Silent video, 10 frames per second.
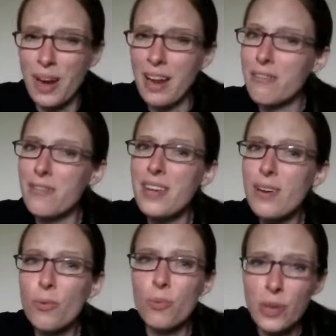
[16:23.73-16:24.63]
And I
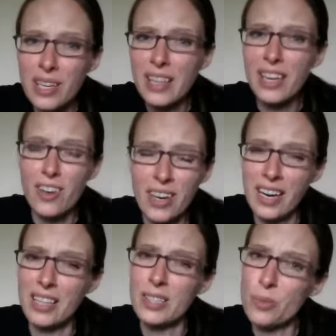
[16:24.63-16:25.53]
feel really good,
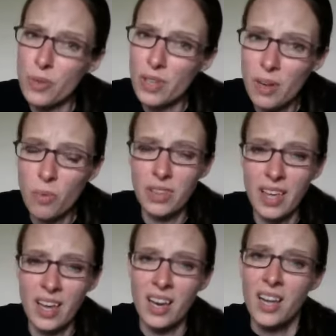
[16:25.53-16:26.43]
and it's really worth
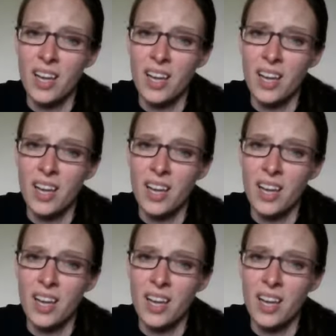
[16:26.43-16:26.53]
it.